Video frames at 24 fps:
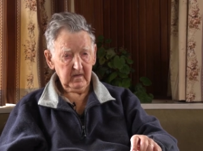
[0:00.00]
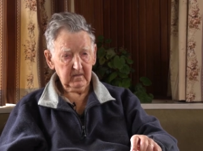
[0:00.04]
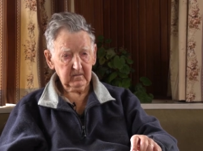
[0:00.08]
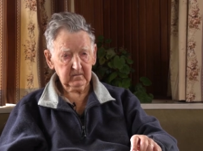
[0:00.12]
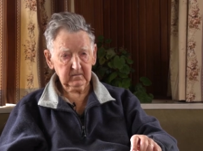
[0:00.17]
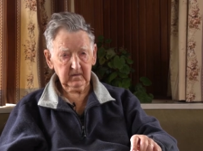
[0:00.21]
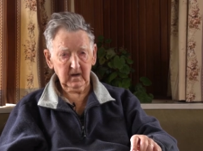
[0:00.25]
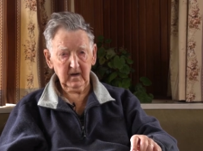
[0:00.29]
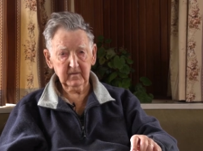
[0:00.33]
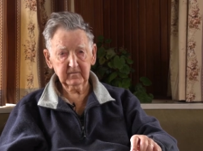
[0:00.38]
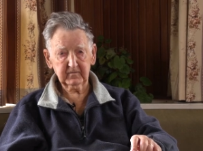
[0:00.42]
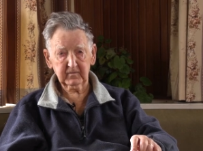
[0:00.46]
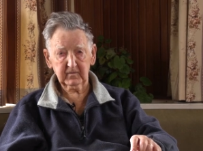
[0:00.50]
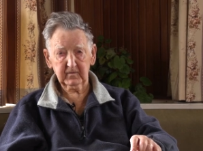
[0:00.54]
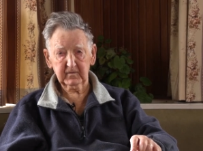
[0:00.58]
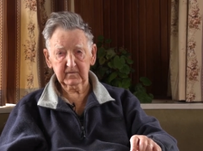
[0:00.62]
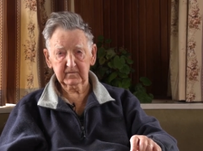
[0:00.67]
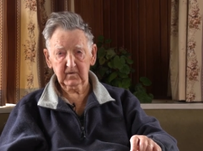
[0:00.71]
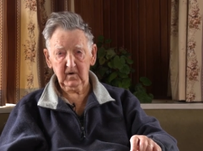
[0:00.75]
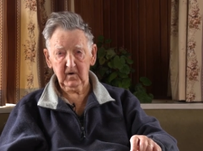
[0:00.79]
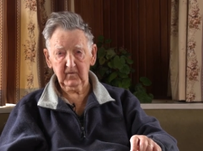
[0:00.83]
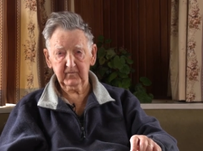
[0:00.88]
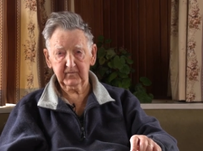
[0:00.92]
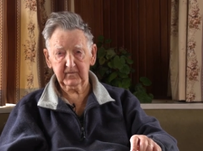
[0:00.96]
I came to his
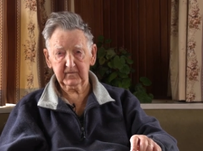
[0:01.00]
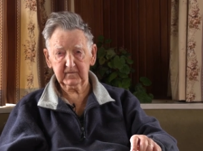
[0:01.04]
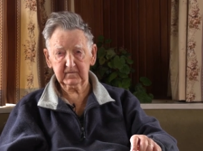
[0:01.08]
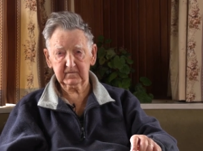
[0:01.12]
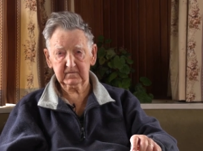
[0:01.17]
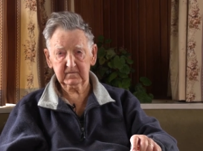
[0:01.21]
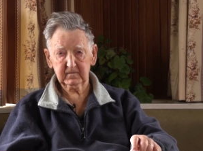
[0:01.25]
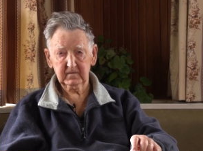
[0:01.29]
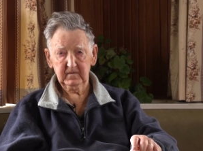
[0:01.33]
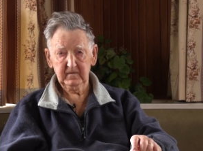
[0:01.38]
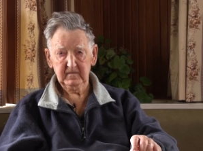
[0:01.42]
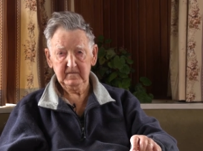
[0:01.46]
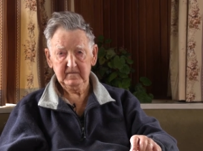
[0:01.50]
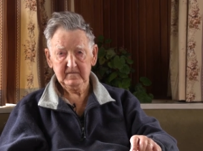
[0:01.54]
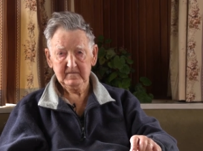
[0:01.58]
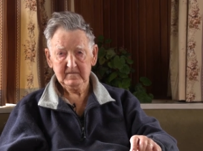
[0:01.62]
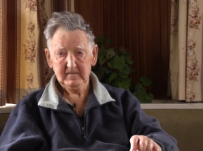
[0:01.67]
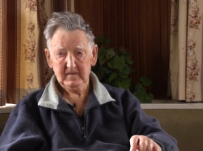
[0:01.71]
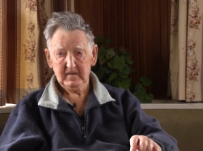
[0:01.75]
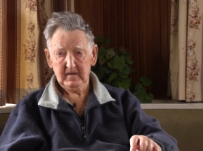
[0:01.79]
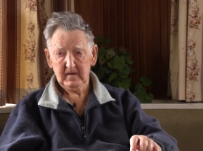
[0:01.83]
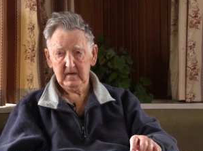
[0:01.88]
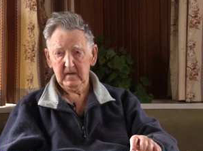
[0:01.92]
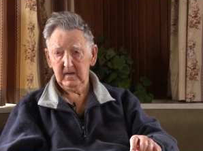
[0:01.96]
office,
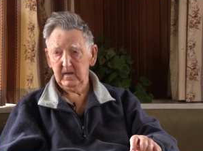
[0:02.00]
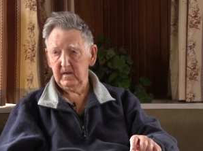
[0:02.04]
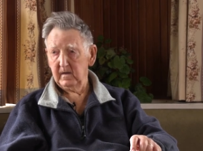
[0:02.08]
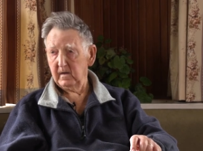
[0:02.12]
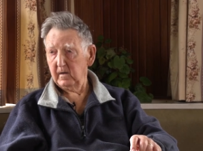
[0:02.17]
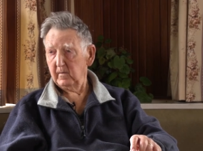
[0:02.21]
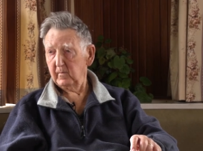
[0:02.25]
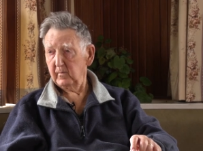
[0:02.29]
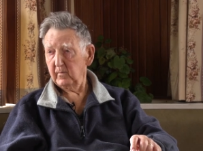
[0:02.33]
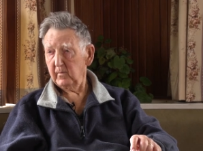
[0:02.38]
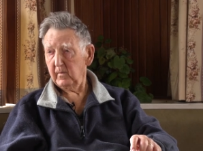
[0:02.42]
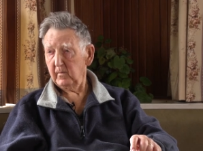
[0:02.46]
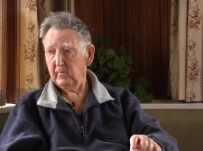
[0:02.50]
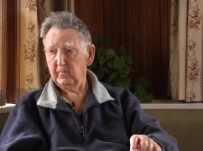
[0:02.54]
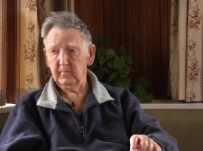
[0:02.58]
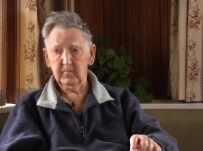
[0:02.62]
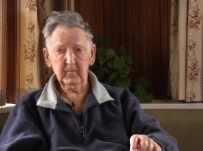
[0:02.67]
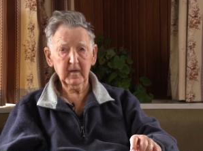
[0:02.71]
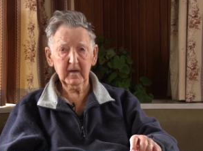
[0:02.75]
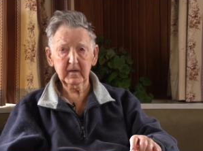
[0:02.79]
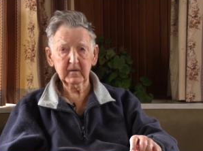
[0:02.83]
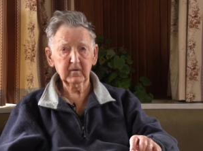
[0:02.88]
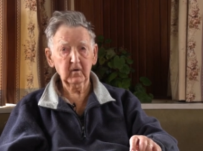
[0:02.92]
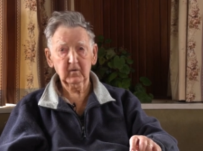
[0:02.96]

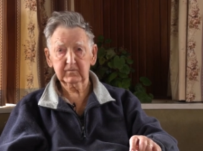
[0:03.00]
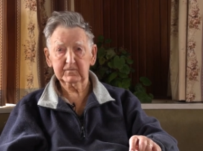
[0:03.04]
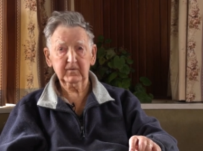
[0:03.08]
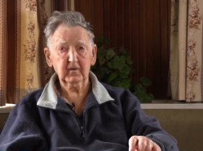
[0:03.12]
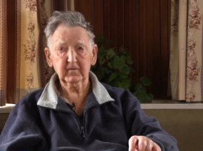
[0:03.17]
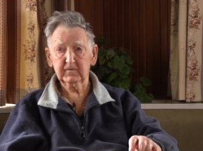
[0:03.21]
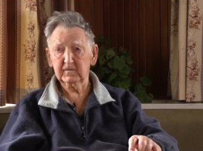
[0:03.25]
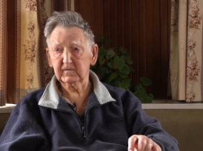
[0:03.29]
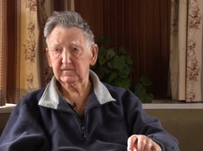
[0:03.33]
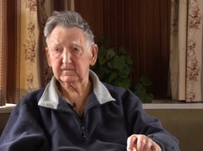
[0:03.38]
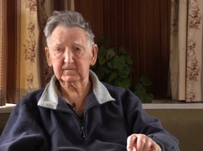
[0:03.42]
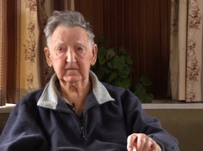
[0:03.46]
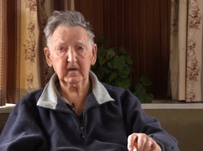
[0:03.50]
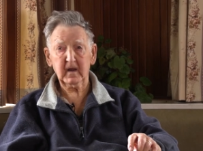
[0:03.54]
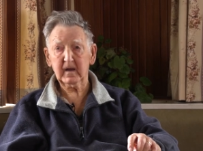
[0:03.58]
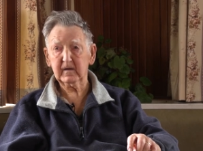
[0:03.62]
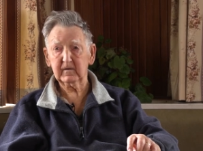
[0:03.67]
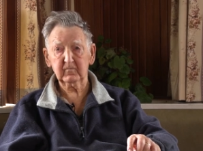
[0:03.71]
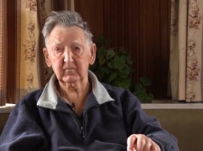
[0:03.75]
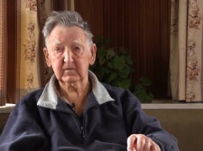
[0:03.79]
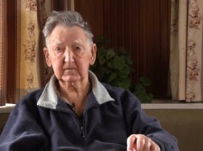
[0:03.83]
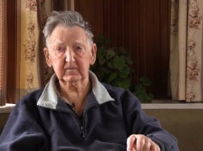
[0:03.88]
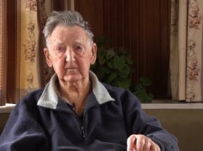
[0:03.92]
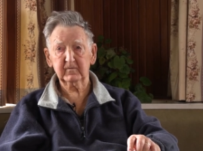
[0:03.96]
me not
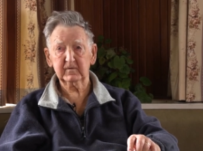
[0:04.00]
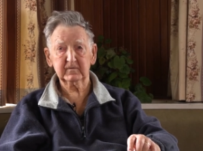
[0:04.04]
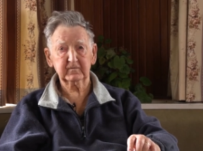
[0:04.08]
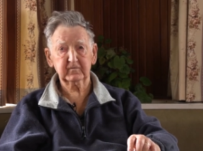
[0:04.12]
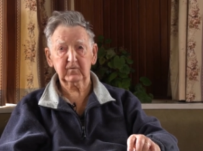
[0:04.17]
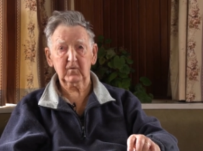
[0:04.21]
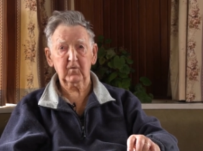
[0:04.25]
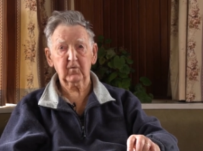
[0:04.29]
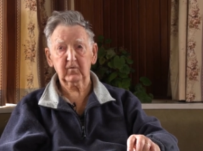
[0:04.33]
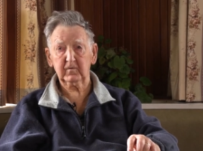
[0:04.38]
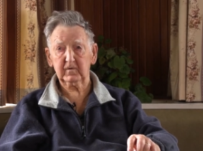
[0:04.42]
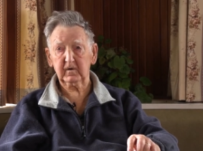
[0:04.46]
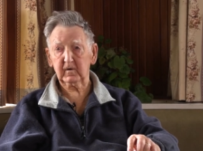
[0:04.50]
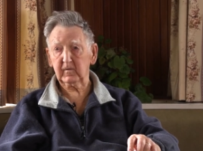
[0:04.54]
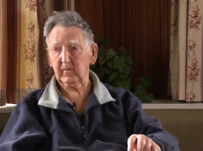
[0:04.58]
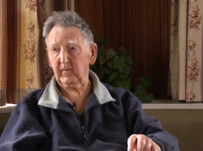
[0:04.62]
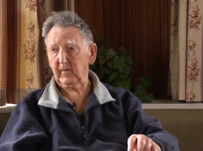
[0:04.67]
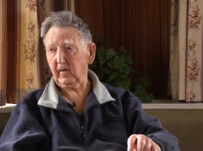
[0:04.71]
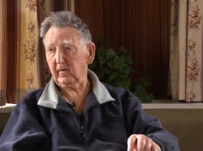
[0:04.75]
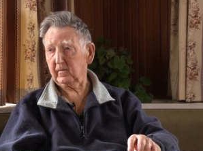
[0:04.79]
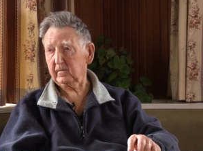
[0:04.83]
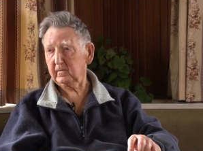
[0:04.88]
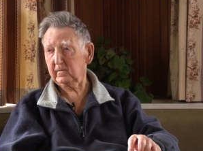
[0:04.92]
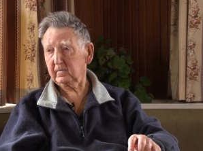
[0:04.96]
understanding what he was talking
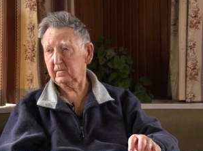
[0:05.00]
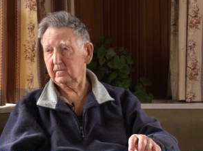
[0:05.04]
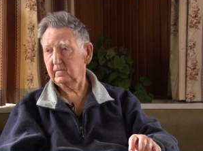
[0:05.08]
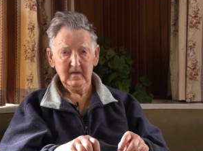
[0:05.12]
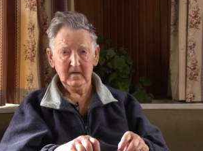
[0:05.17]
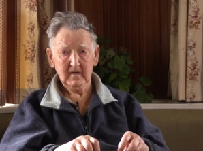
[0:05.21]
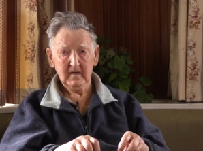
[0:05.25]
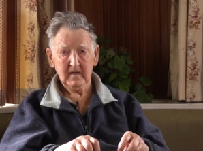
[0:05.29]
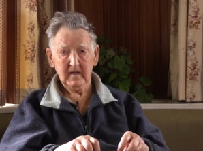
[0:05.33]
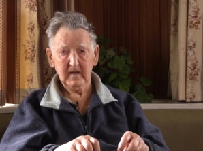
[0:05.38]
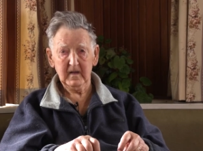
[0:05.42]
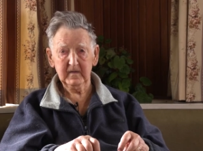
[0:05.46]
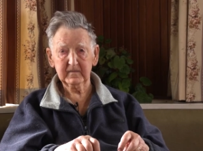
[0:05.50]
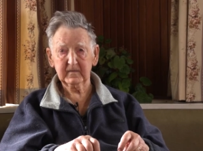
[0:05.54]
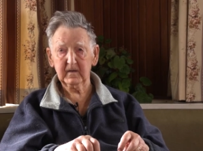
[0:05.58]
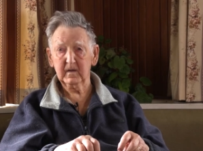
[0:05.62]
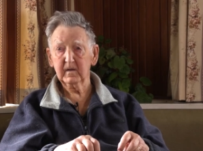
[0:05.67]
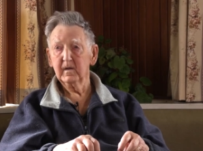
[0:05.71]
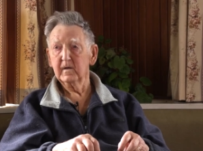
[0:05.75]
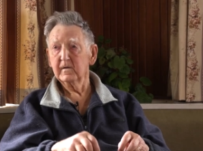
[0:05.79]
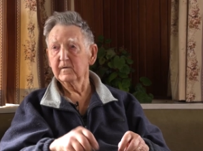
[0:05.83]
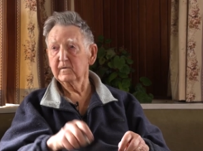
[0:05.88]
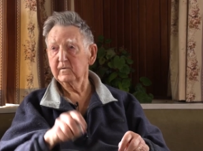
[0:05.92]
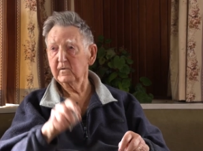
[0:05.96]
about. I said,
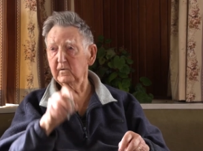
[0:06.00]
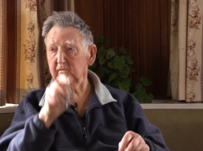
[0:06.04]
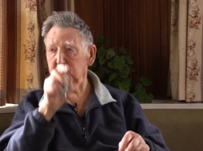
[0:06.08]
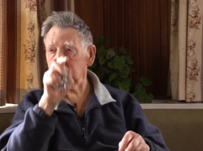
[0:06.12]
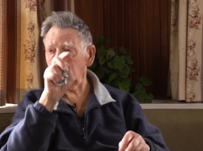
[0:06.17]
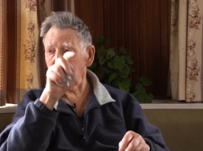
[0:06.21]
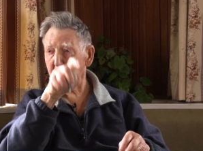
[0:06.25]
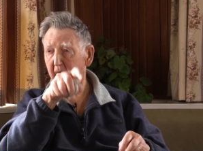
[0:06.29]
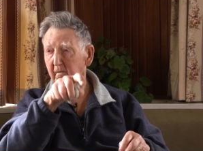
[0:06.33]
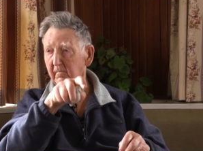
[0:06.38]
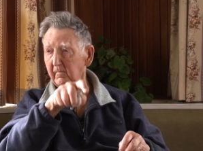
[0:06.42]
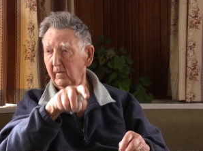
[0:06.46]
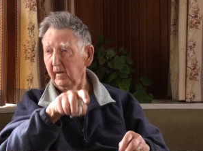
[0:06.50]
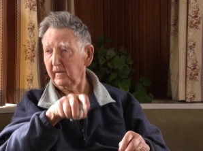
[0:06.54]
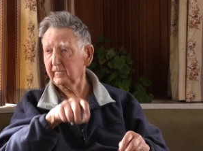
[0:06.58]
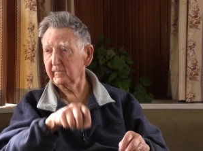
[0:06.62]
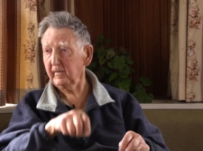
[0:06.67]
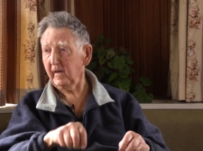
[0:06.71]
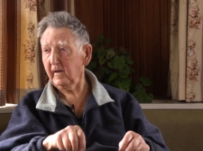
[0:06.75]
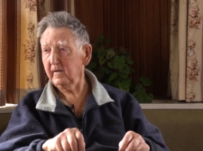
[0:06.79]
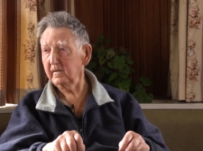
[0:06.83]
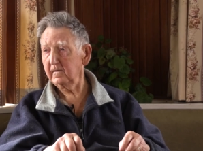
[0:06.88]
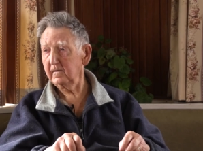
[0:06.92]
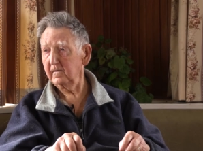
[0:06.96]
"You come on
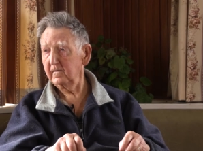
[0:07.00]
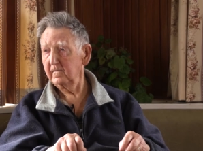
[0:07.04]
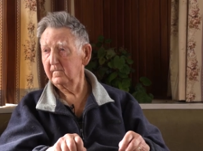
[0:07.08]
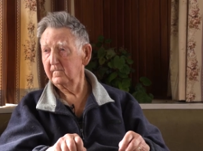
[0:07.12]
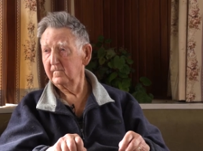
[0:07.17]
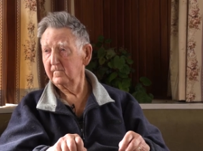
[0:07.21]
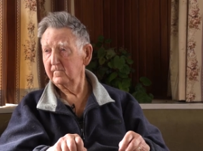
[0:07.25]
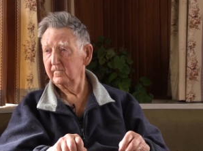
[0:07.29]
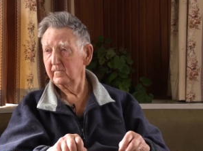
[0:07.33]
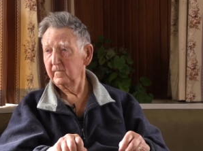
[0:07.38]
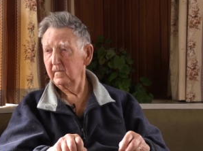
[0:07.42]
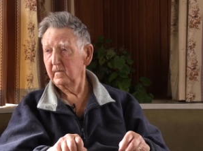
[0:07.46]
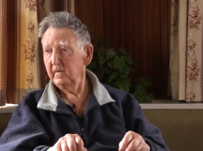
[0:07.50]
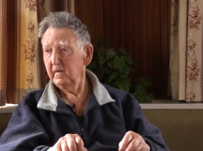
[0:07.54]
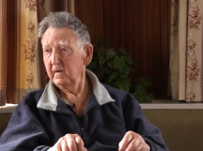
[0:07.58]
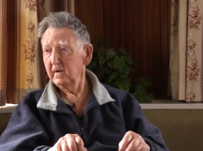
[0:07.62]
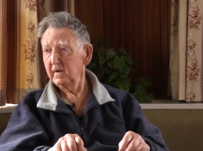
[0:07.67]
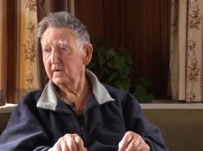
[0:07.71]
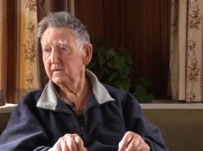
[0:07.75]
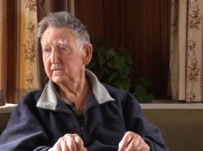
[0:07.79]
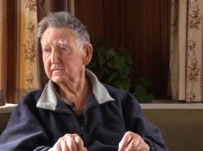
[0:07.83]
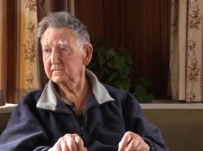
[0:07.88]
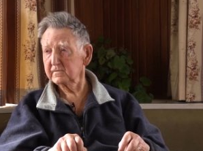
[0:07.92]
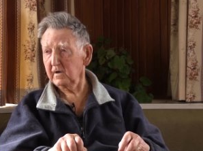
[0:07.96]
Monday,
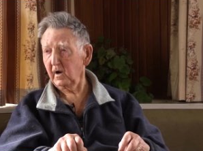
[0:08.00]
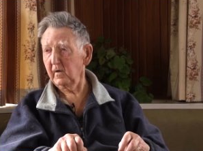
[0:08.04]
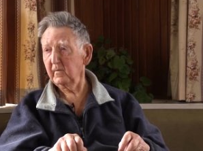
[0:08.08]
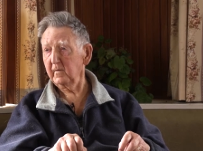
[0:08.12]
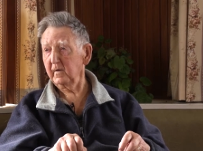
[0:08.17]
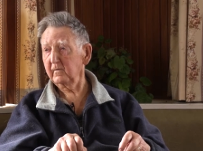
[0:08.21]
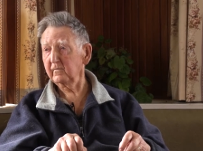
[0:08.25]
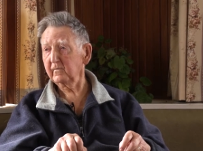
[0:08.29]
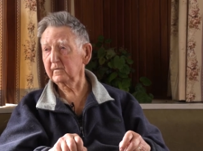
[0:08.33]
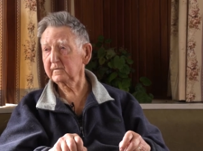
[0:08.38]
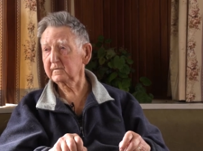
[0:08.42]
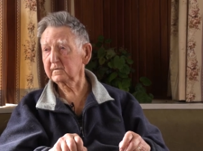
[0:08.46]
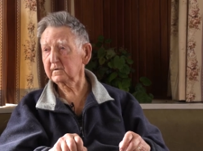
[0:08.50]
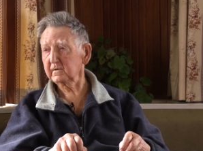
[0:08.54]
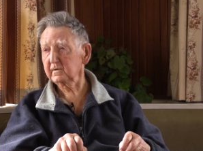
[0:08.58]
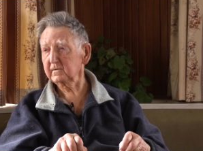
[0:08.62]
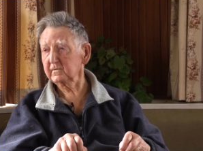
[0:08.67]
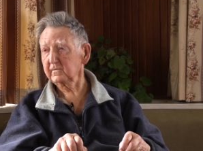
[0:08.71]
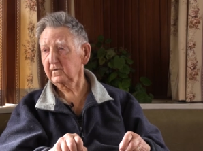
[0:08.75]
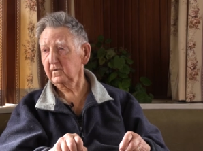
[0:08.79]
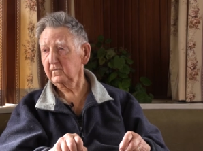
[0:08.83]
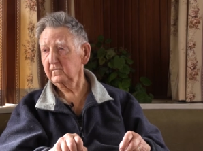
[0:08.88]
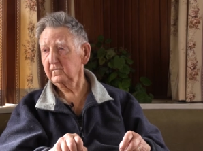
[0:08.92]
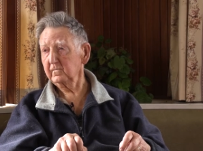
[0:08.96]
show me what you can
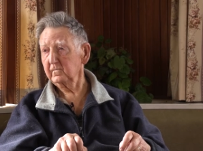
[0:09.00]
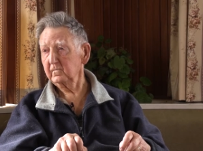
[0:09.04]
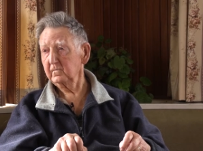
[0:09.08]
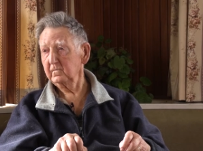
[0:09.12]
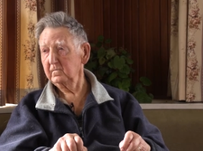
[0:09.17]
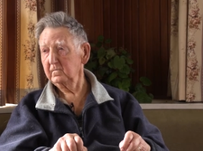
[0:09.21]
do."